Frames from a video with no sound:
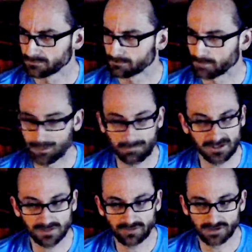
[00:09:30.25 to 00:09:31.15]
Might be
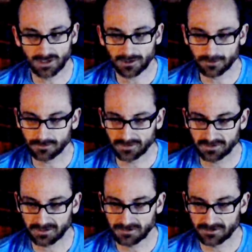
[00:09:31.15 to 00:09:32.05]
even longer than
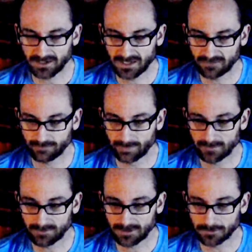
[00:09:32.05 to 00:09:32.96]
1.5 years,
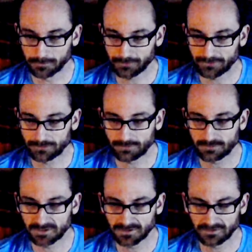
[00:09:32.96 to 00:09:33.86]
might be close to 2
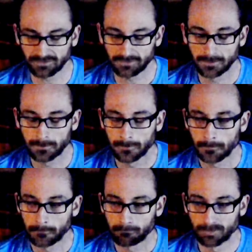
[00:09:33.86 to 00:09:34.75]
years.
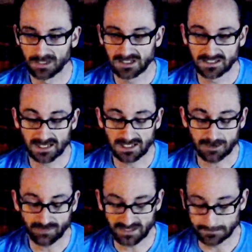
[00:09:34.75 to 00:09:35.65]
But in any
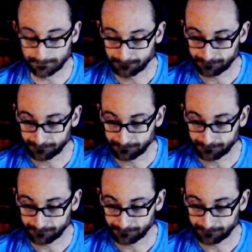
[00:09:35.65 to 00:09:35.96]
event,